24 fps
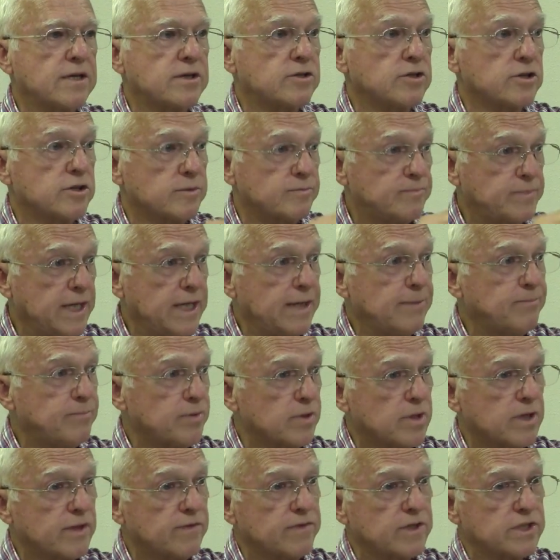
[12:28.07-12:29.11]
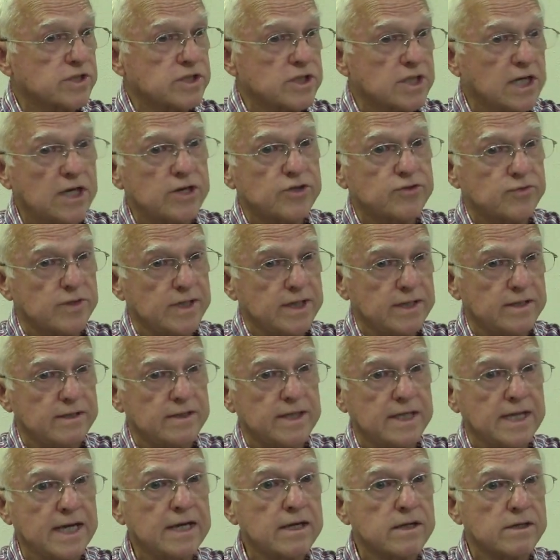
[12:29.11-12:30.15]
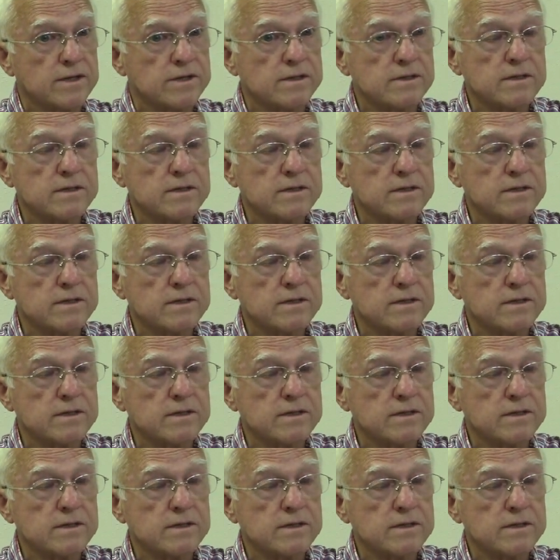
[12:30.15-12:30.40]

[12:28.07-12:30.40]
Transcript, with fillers: to the people of his country, England,